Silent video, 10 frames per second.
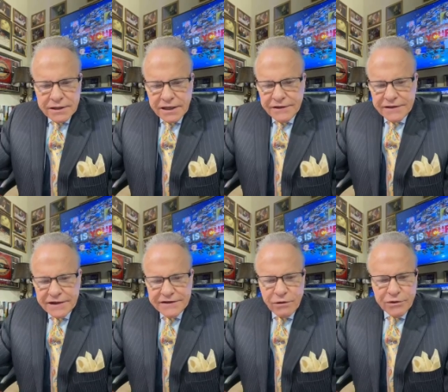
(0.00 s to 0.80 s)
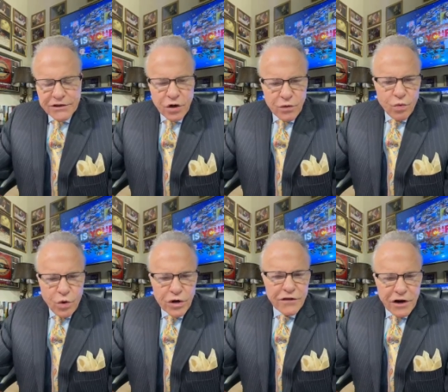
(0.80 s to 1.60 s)
uh, now, now, when the
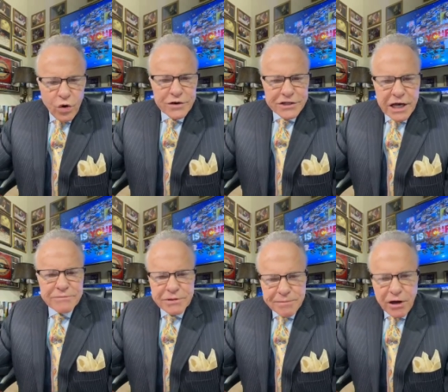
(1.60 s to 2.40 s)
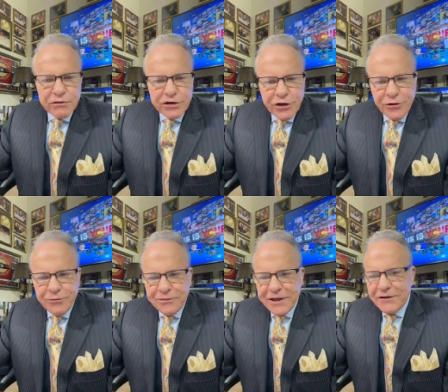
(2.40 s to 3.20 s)
word of the Lord comes upon
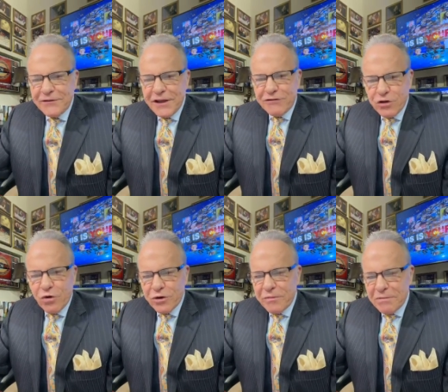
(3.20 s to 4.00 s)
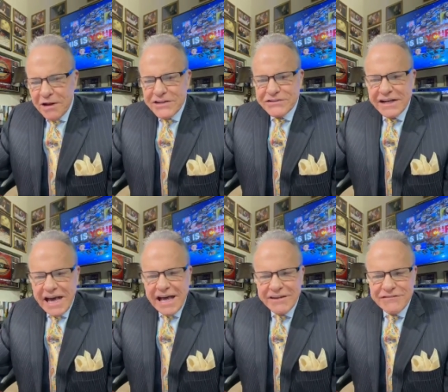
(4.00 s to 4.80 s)
you, then if you want to be blessed and
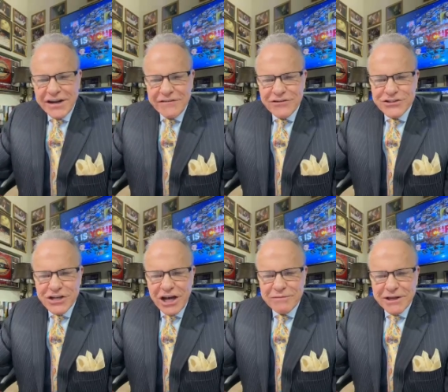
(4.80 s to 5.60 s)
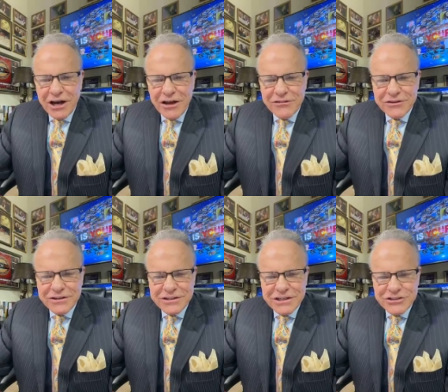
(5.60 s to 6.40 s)
highly favored, John MacArthur
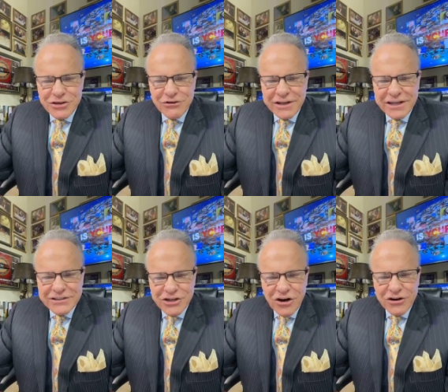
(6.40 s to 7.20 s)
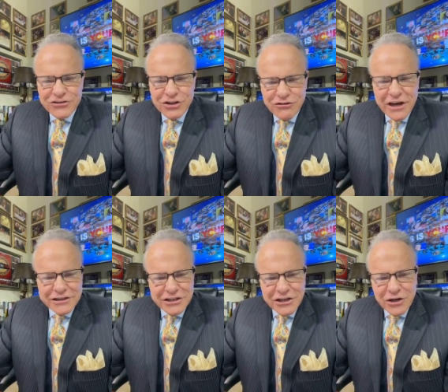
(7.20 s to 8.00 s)
and, and Julie and Charles, you've
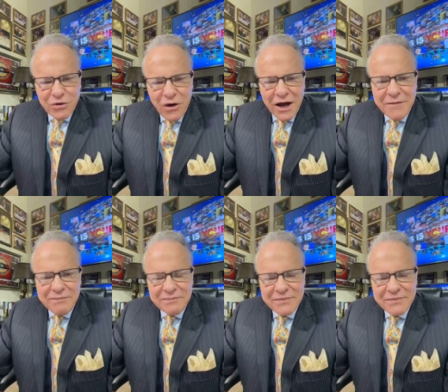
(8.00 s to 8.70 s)
got to do what